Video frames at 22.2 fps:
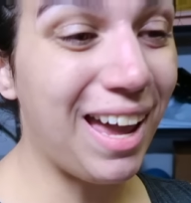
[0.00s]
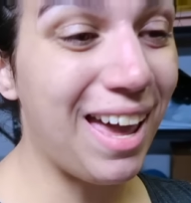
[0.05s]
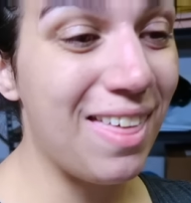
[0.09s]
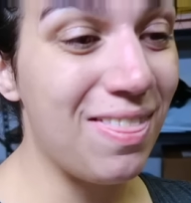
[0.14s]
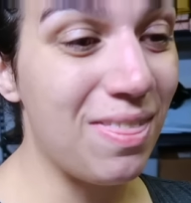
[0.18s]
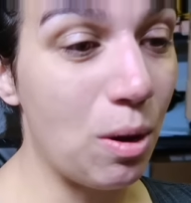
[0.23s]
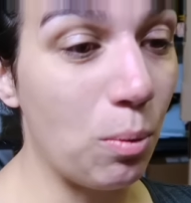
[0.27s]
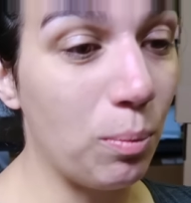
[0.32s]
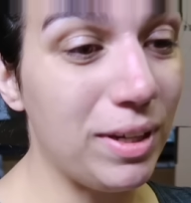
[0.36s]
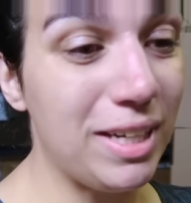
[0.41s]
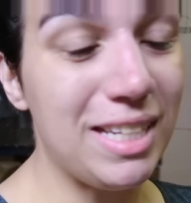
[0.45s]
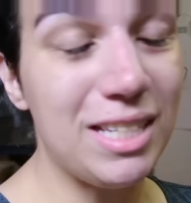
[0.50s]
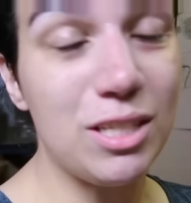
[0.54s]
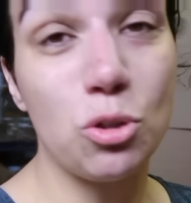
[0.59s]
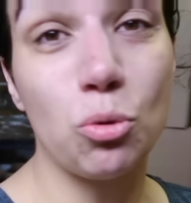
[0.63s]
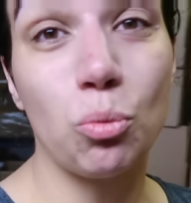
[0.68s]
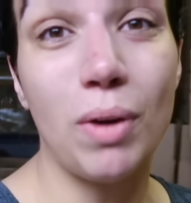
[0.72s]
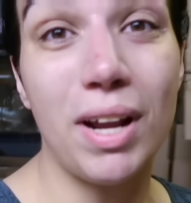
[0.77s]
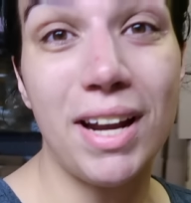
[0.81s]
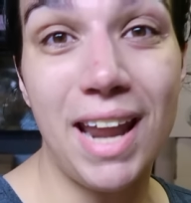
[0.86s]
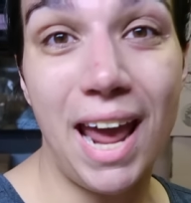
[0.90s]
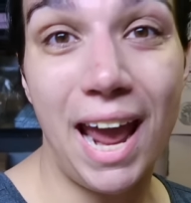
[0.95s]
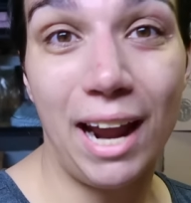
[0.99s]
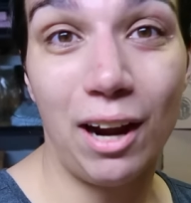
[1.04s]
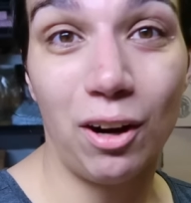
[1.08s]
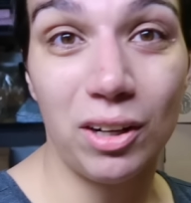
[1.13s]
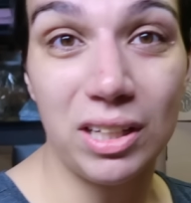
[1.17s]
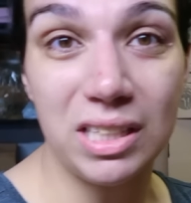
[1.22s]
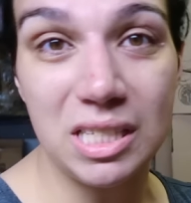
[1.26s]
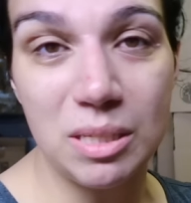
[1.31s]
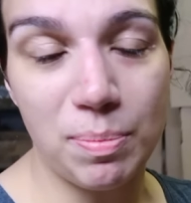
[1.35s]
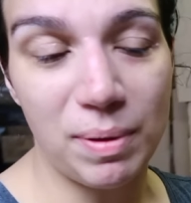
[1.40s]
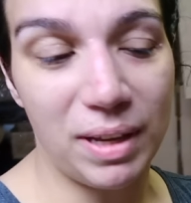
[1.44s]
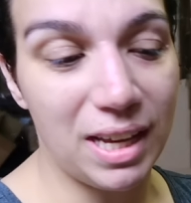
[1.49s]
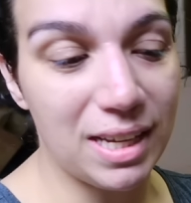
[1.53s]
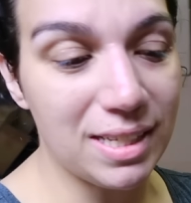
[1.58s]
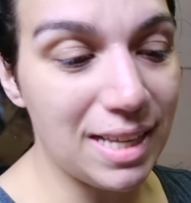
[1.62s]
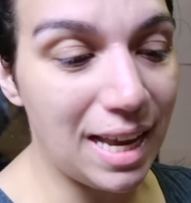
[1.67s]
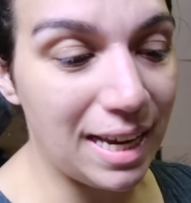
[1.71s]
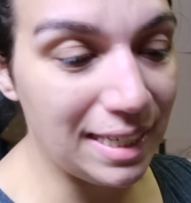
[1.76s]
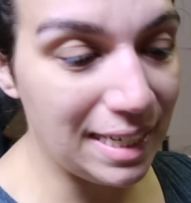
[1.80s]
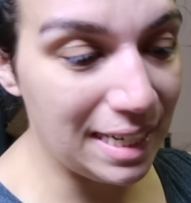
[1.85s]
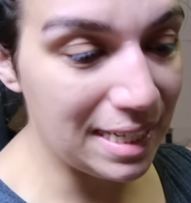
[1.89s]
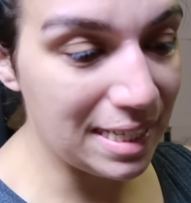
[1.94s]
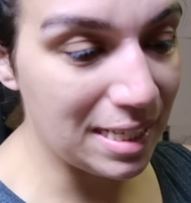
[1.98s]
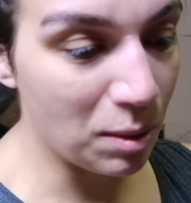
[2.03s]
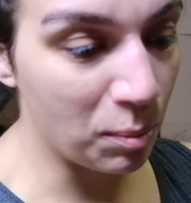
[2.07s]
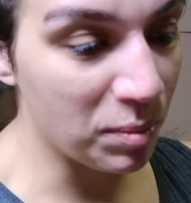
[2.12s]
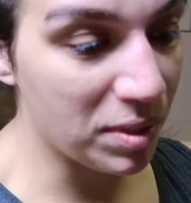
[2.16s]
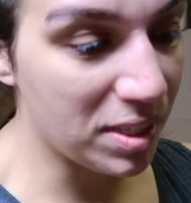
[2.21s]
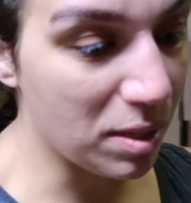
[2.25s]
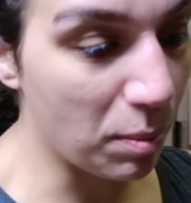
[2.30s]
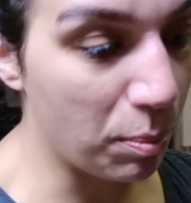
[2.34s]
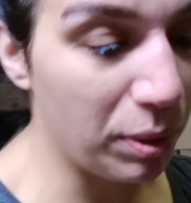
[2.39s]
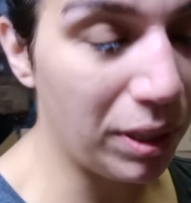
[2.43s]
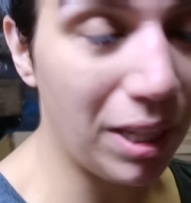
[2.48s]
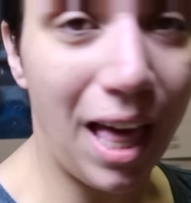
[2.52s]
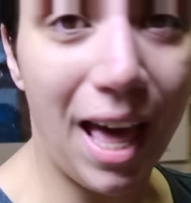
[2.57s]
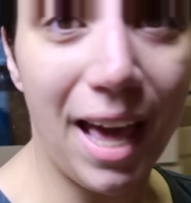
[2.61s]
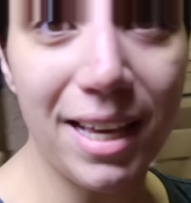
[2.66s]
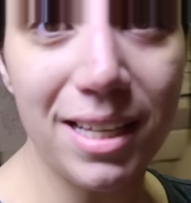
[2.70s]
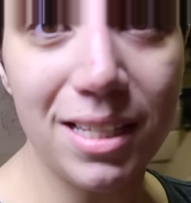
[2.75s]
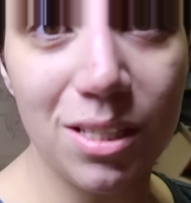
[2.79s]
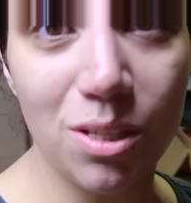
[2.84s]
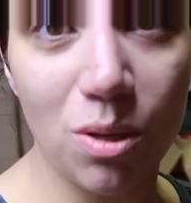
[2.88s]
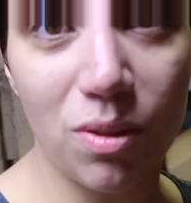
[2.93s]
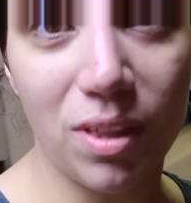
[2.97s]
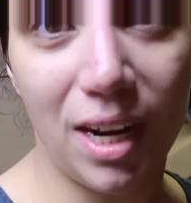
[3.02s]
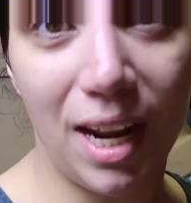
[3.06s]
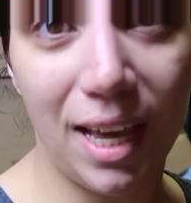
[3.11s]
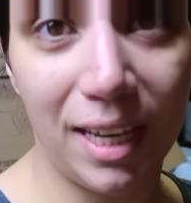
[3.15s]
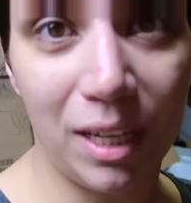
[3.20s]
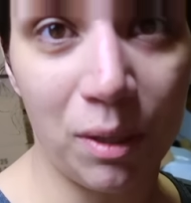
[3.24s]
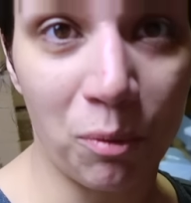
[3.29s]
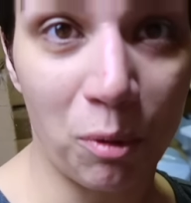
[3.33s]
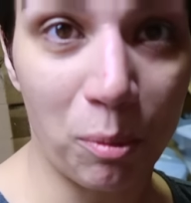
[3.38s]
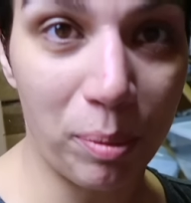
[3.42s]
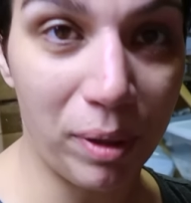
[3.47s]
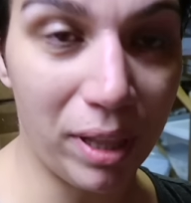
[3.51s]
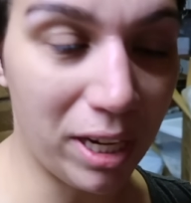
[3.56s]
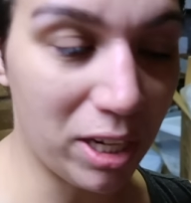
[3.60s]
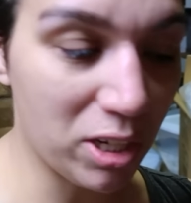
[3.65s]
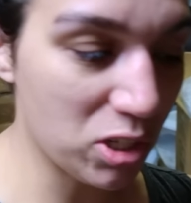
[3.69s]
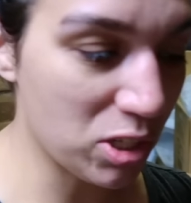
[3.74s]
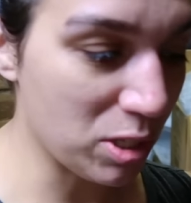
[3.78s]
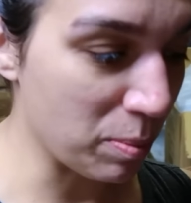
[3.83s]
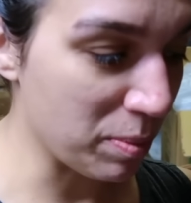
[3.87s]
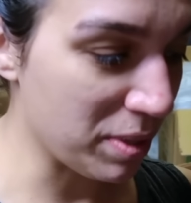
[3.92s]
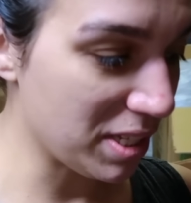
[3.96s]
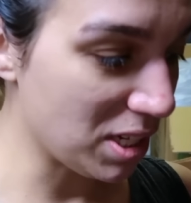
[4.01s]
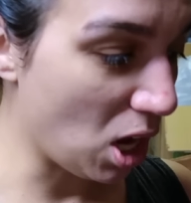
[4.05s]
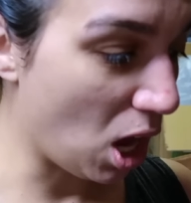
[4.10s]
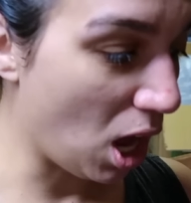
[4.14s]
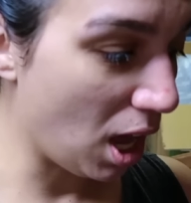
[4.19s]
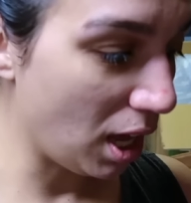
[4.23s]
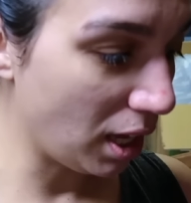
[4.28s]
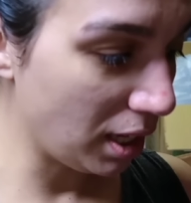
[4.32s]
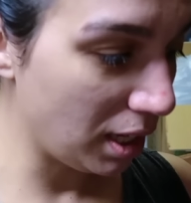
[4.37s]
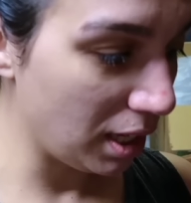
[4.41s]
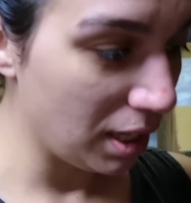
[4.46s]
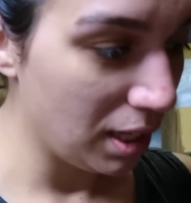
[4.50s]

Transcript: And then we need to run errands because I need some supplies so that I can replenish some stock.